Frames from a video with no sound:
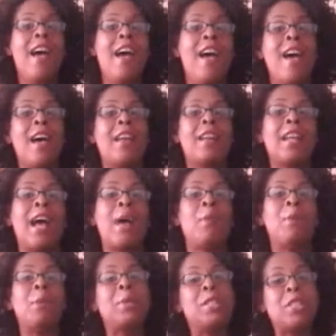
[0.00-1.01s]
And
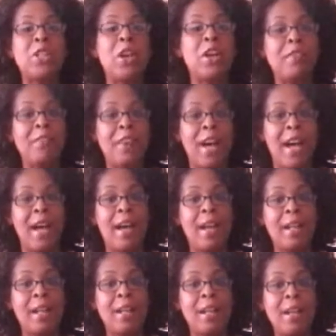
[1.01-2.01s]
I will be
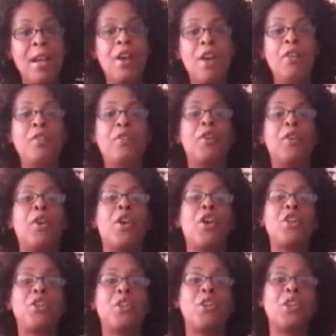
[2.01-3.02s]
certified
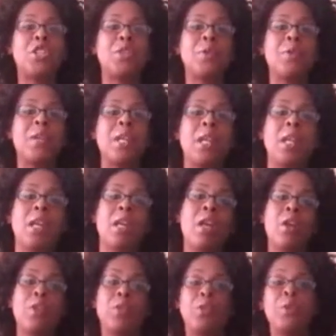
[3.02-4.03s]
for nursery
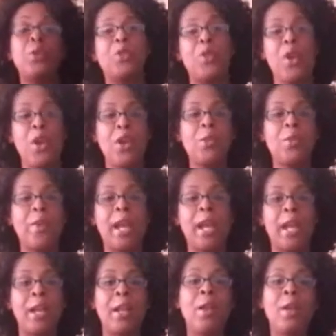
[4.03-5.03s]
through third
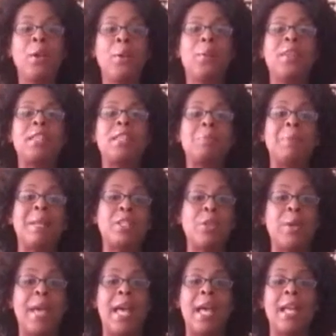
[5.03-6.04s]
grade with
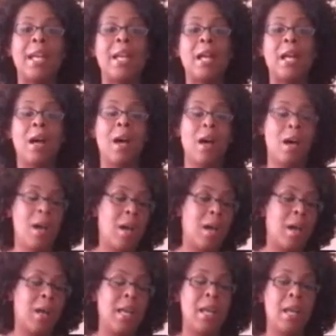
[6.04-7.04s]
special ed,
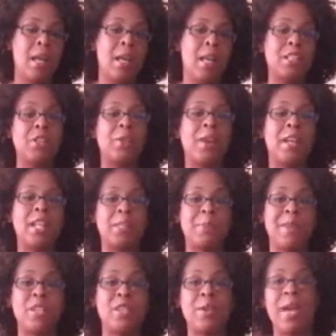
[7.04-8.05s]
integrated
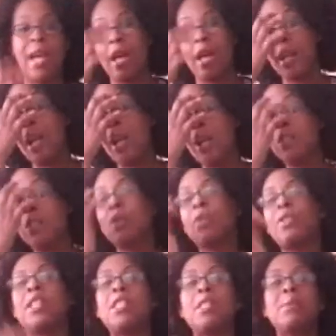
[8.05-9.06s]
special ed.
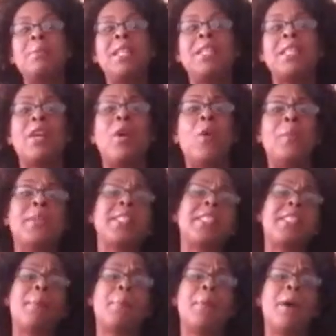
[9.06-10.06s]
So this means it
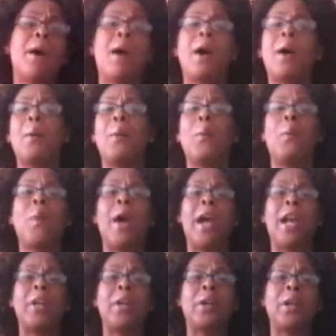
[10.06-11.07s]
opens up a
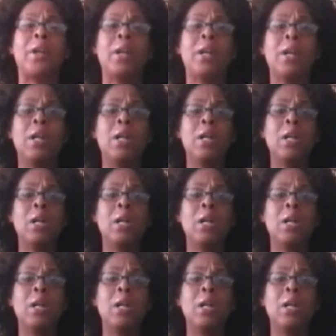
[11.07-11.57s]
broader